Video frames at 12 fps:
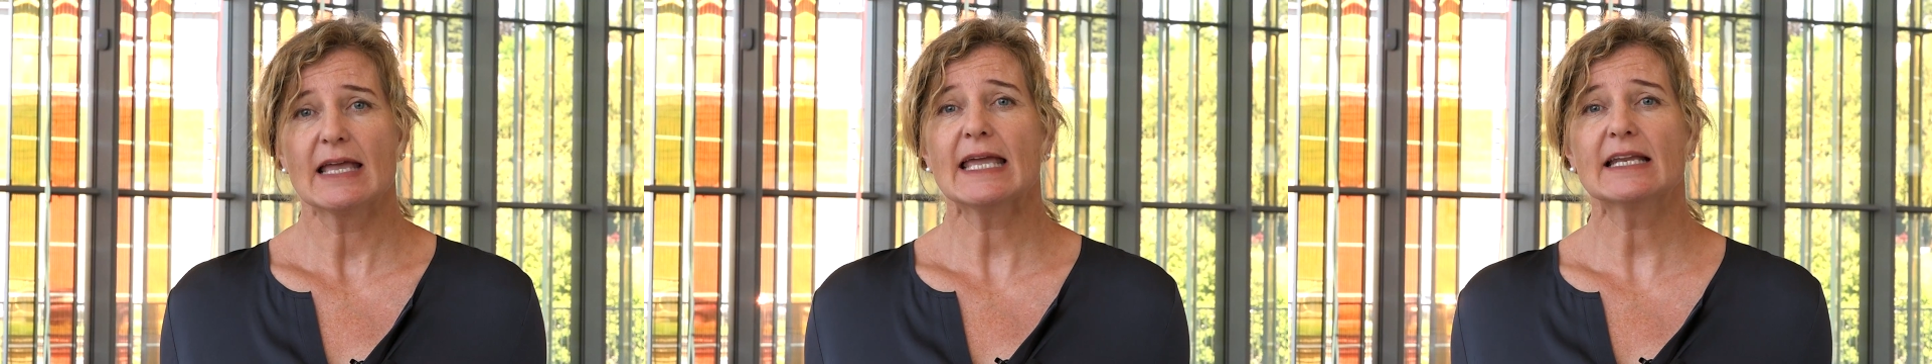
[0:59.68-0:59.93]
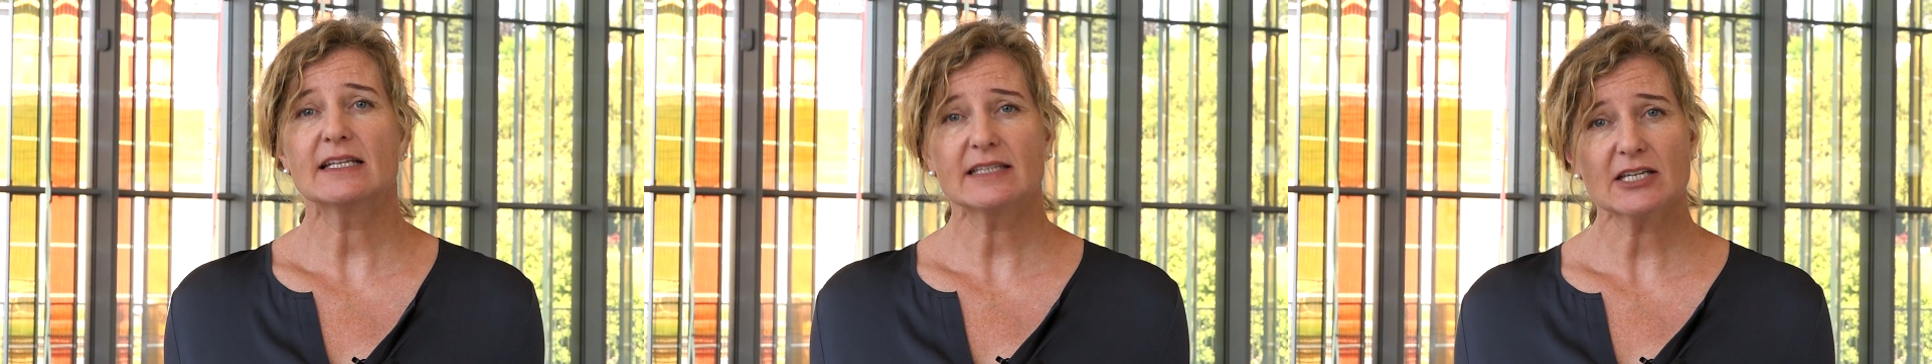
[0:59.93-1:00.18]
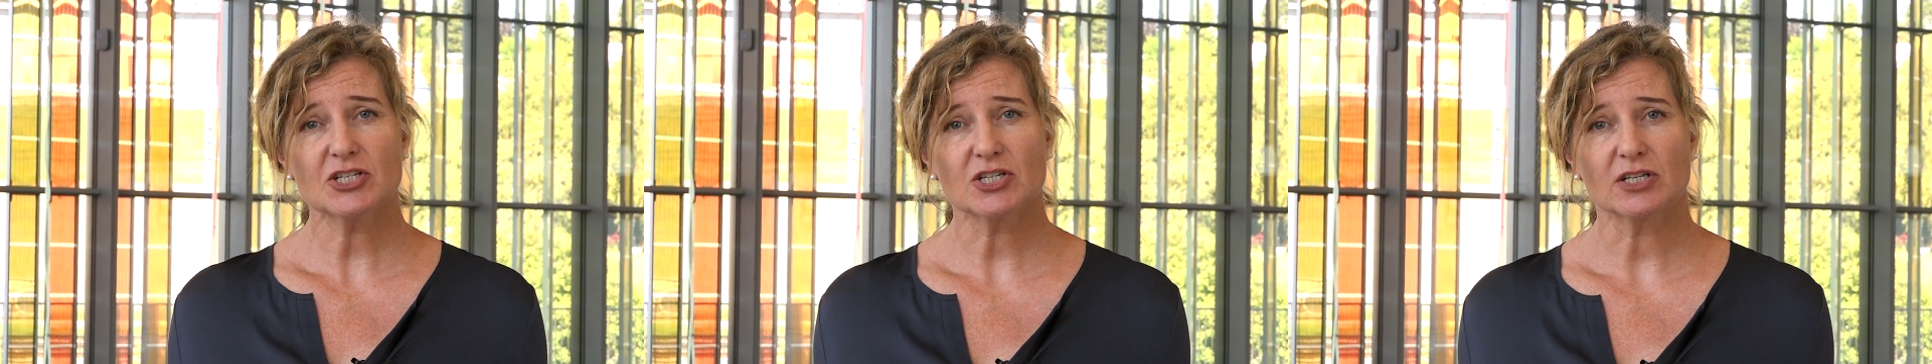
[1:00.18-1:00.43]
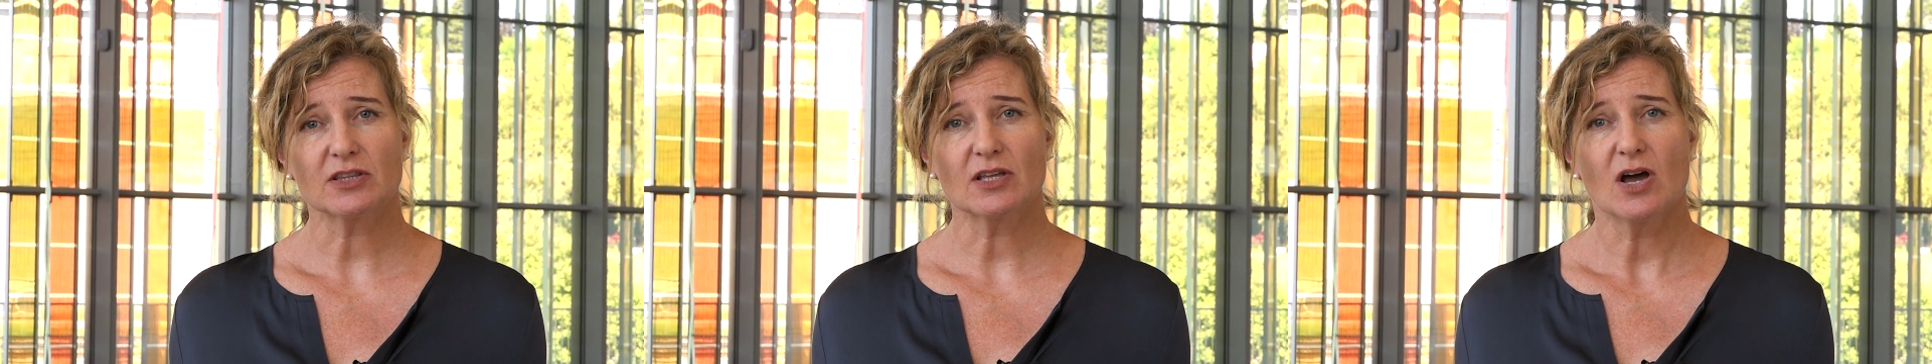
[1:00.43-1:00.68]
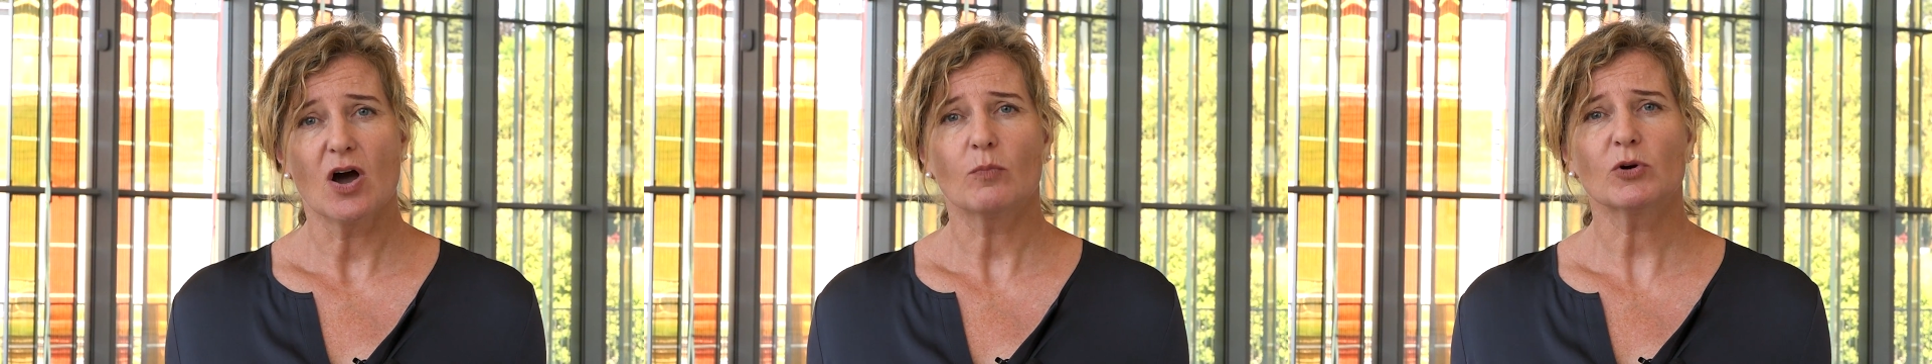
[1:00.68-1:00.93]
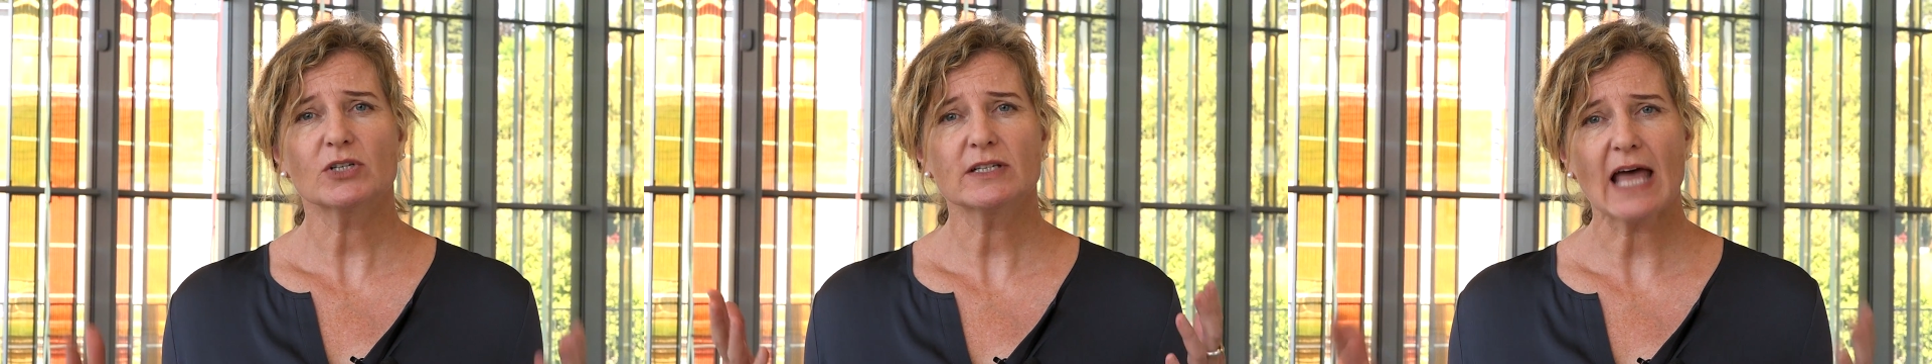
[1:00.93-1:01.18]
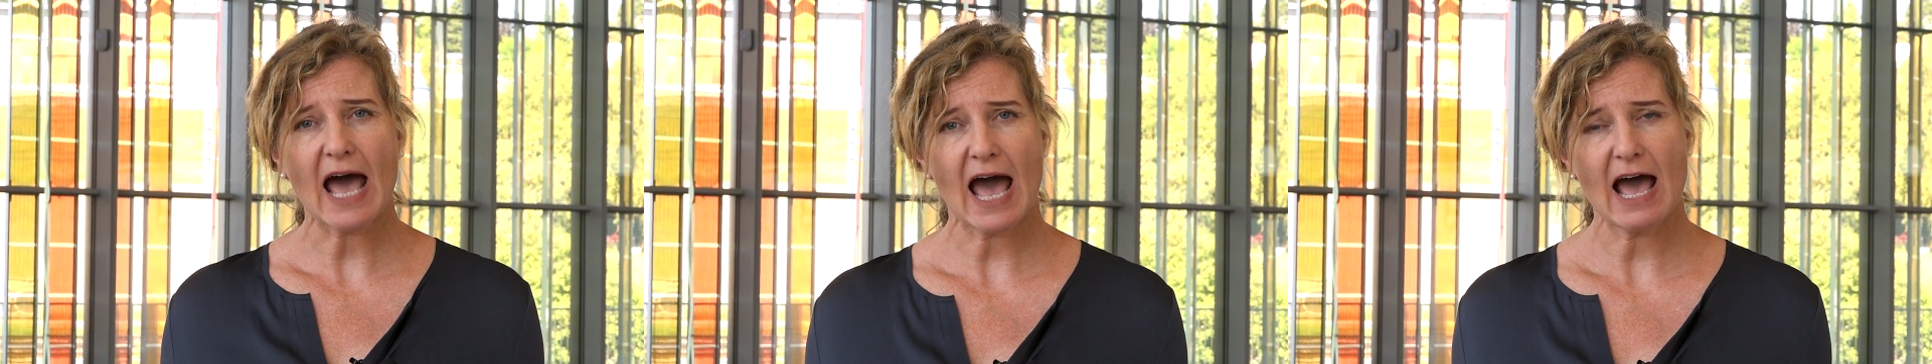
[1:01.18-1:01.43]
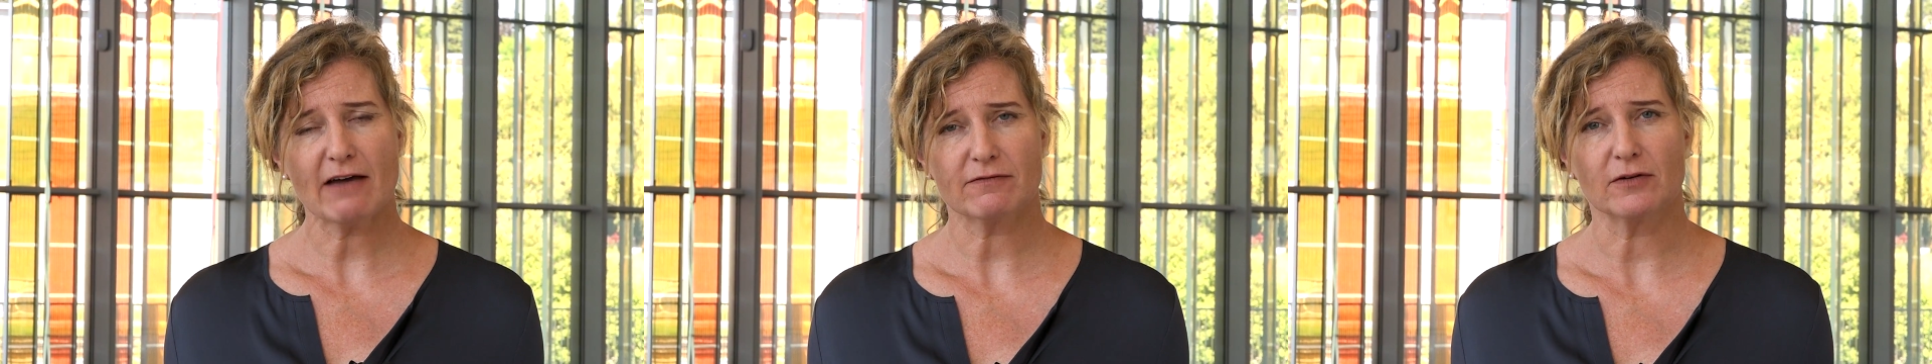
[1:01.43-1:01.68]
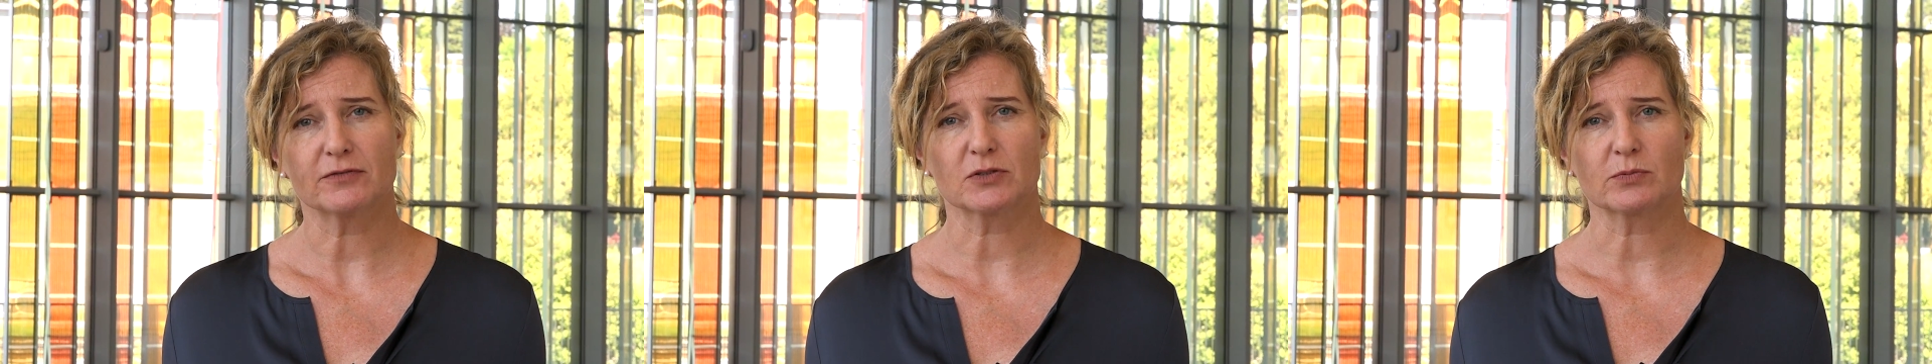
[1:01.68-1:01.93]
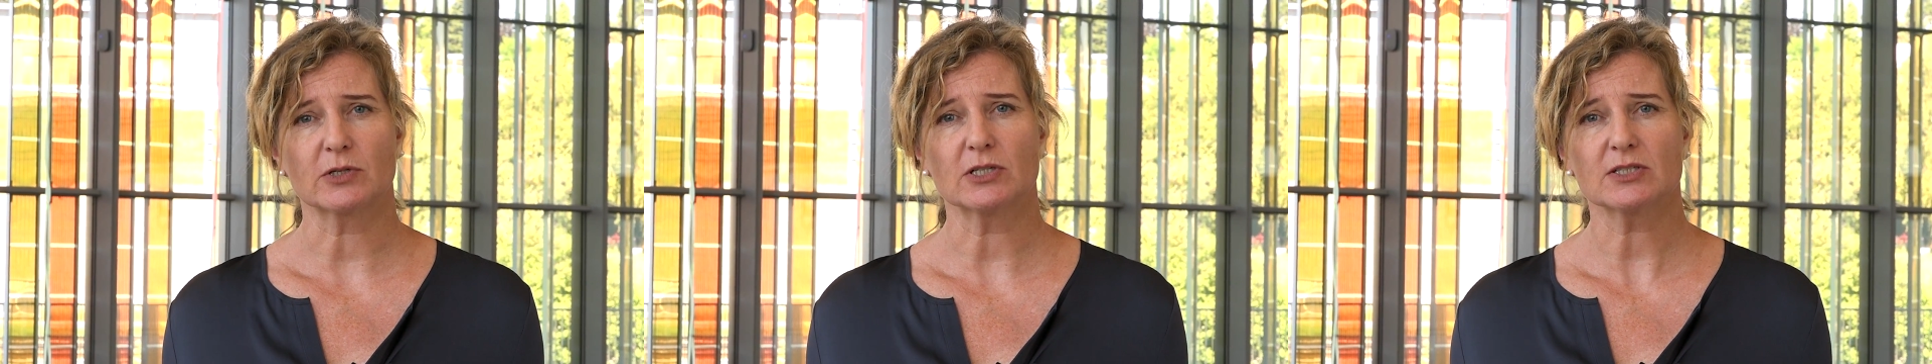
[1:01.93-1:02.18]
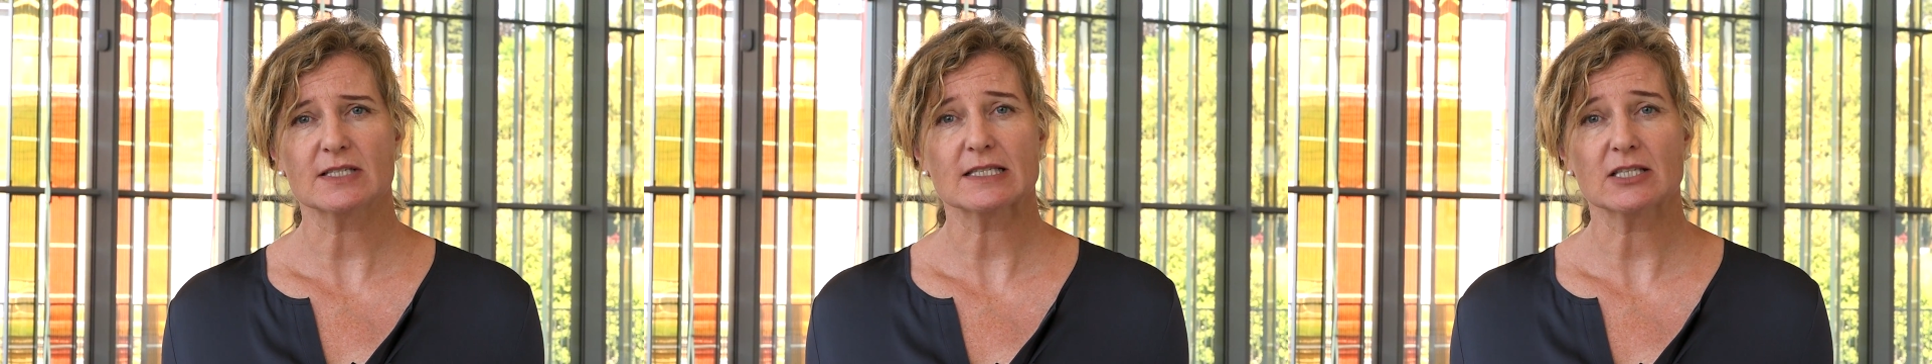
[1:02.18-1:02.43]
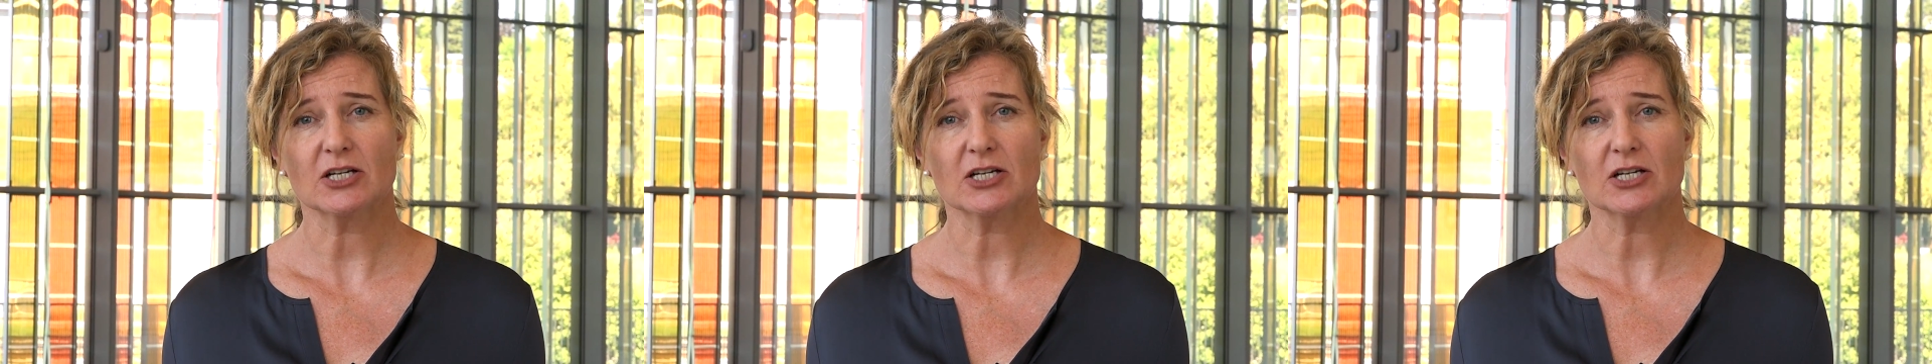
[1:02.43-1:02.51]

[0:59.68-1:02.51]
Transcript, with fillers: In addition, more than half of the world's